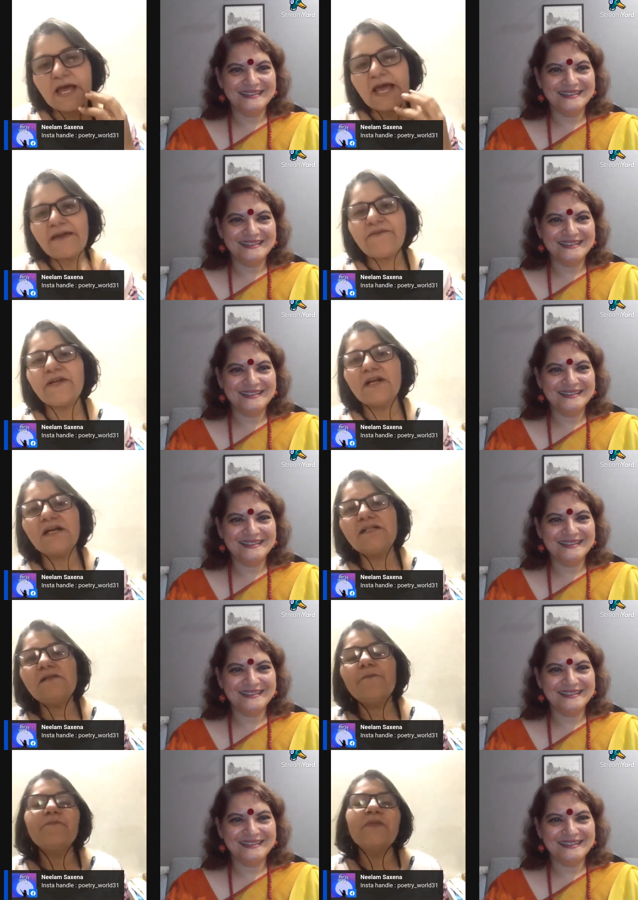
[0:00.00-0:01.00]
Speaker 1: and
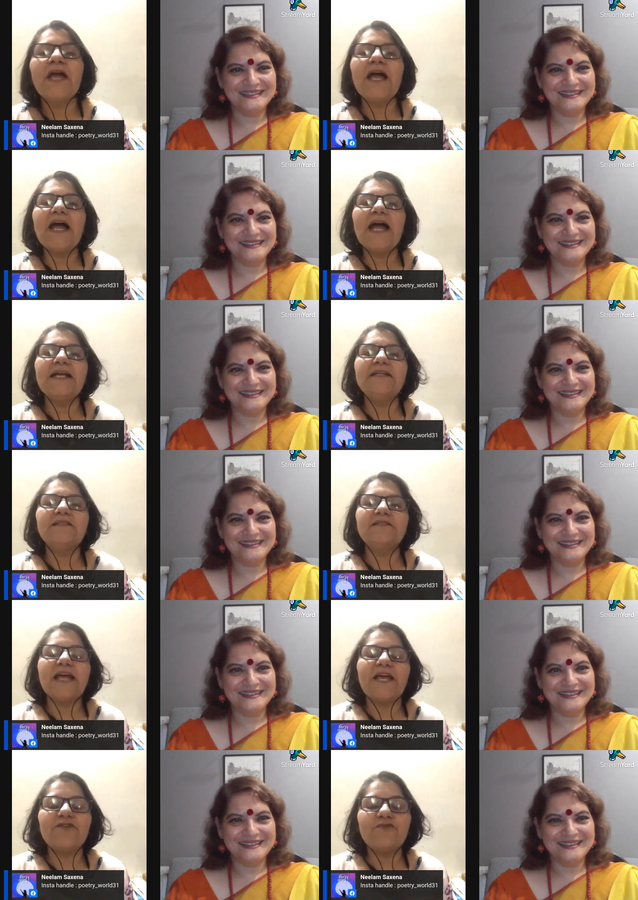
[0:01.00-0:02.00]
regards. And
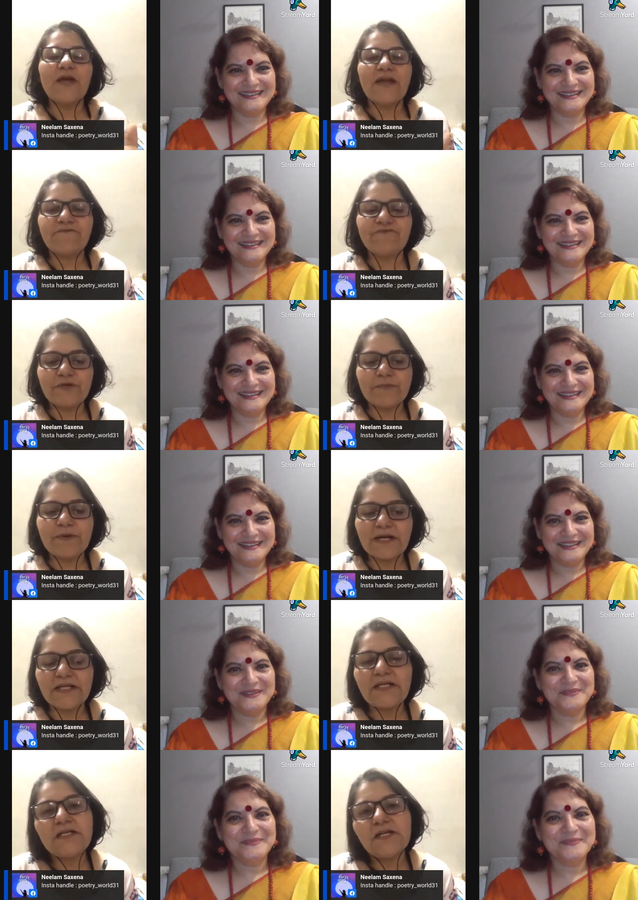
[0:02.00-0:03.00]
thank you
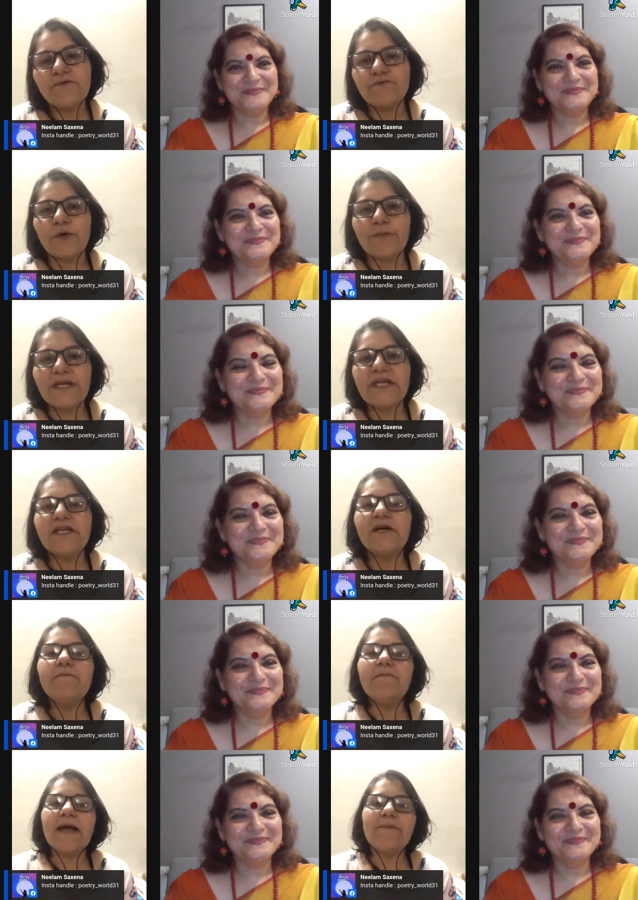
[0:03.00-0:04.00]
everybody for being here.
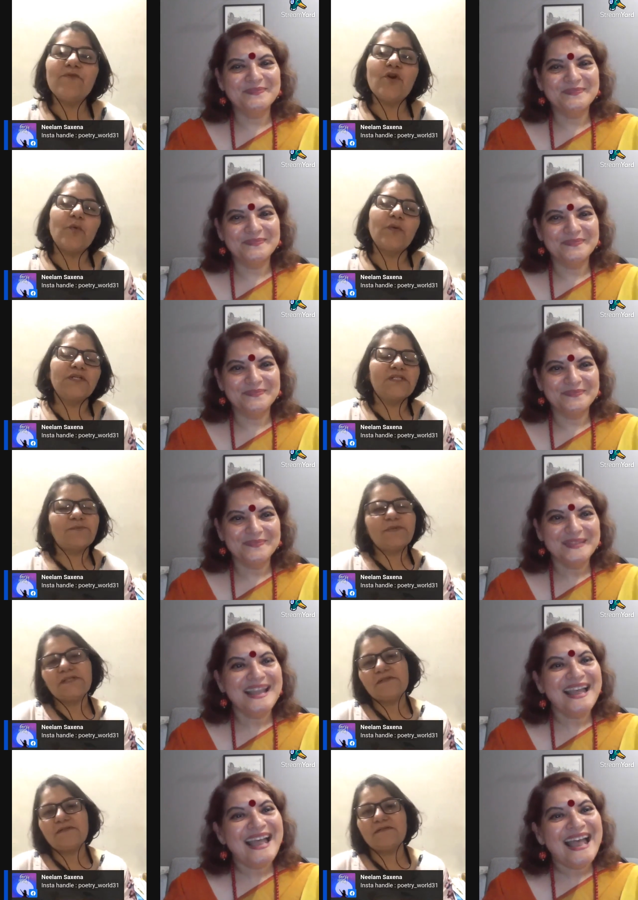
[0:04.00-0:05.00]
Ma'am, your words,
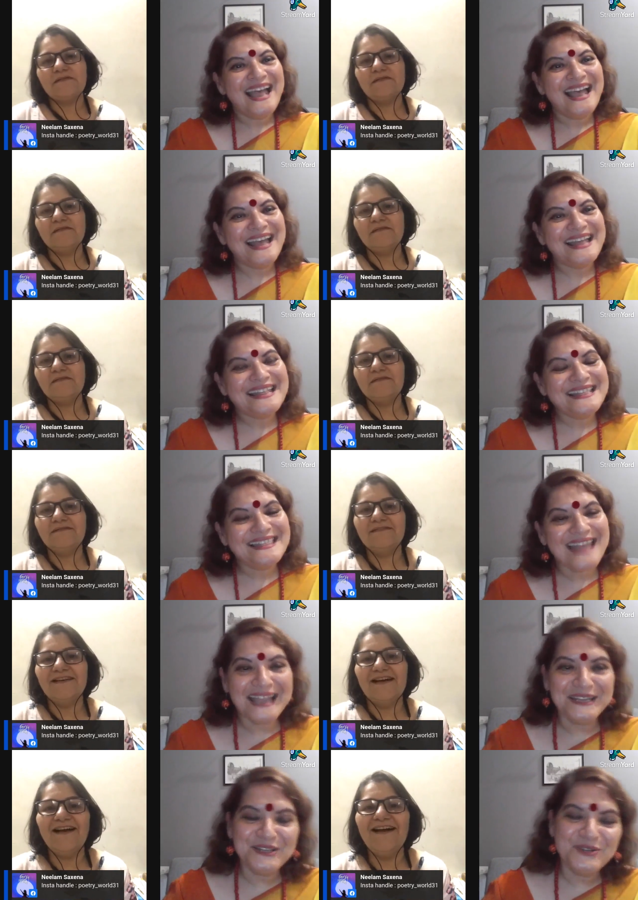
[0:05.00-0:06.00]
please.
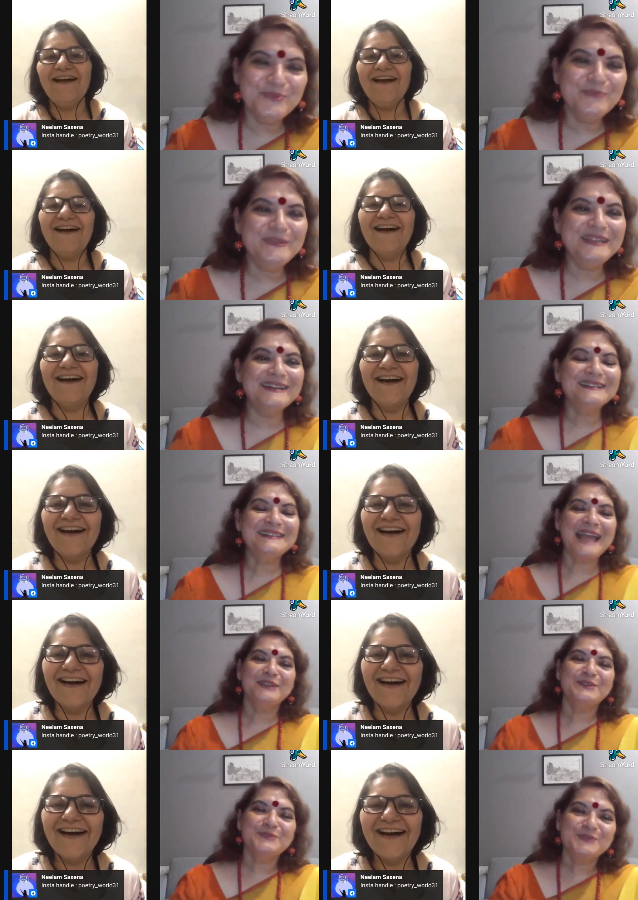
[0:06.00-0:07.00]
Speaker 2: Thank you, Meera.
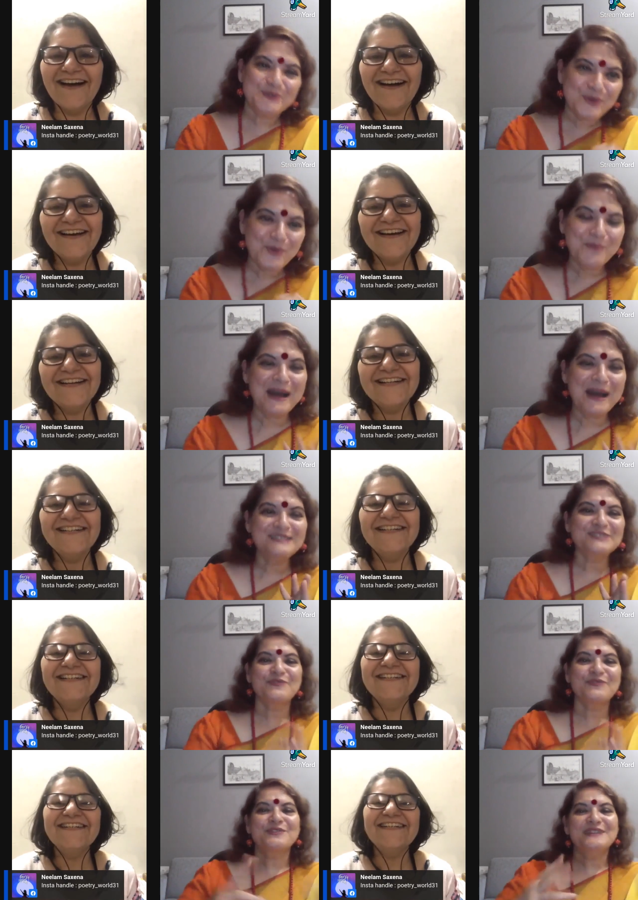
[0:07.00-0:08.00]
Thank you so much
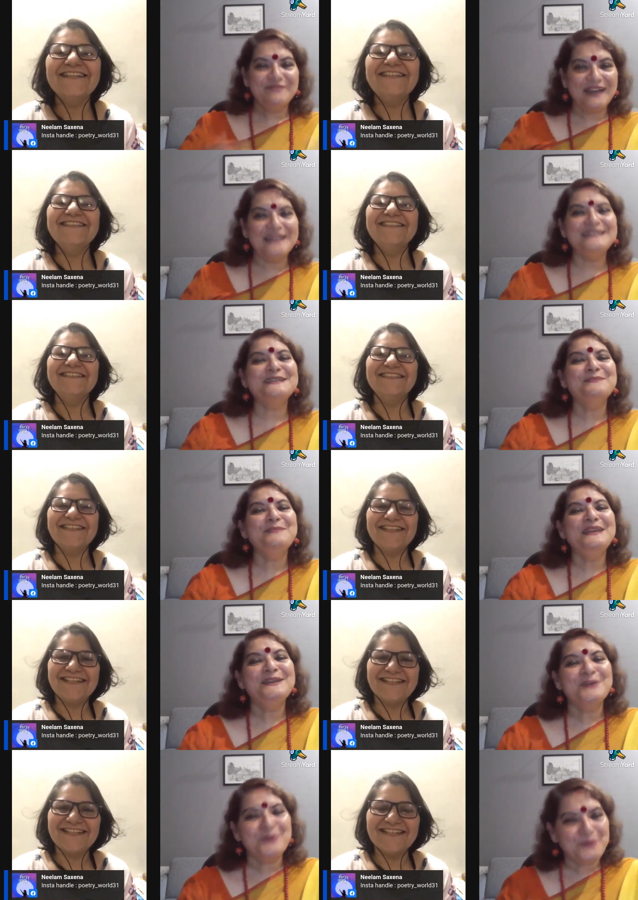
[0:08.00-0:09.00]
for inviting me
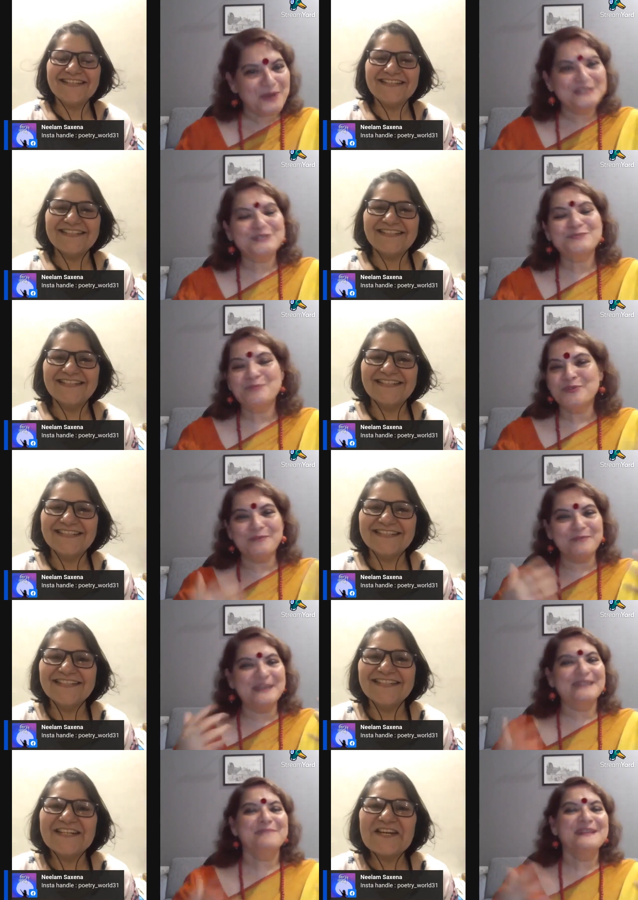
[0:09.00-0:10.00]
here once more. A
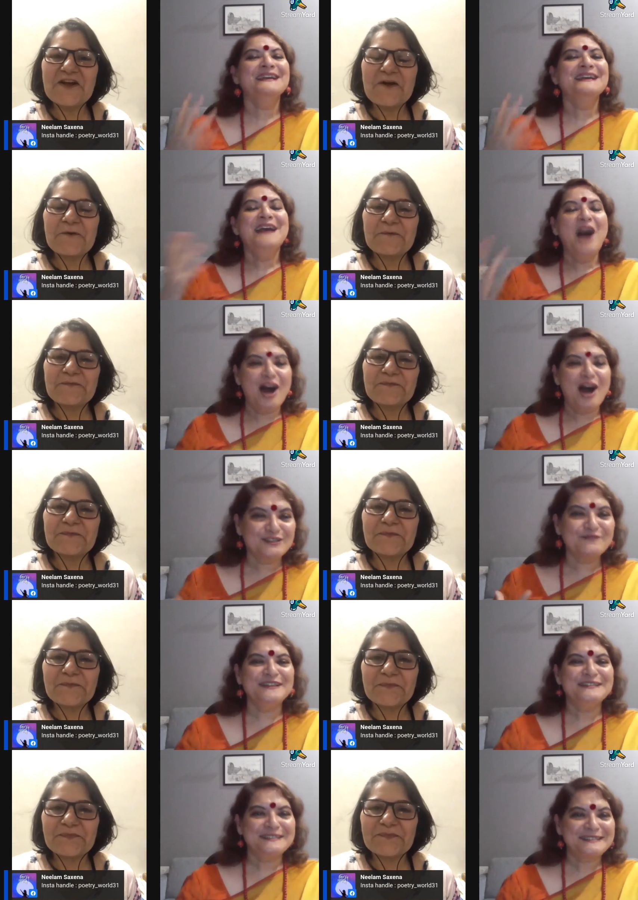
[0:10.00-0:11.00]
big, big
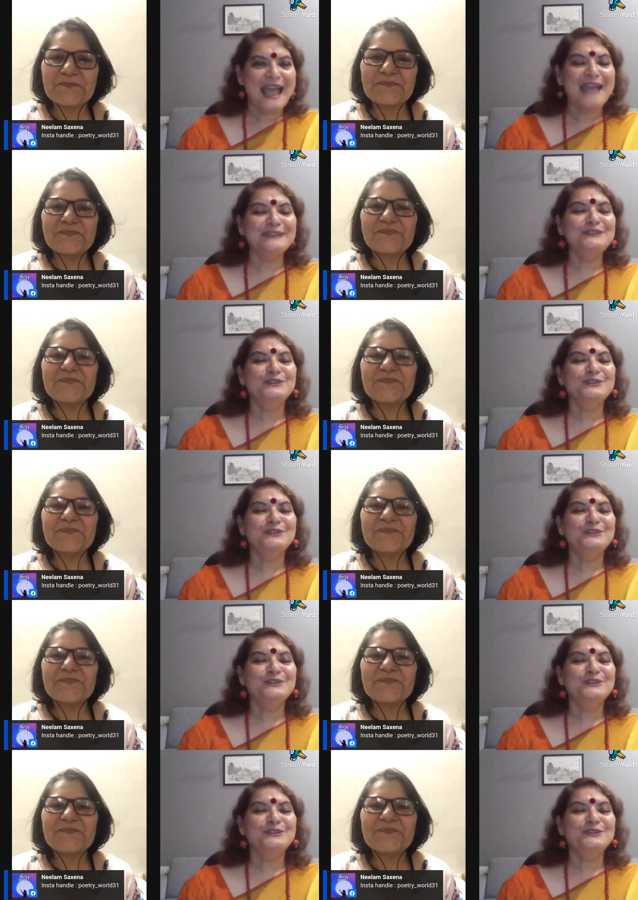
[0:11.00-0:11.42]
heartfelt thank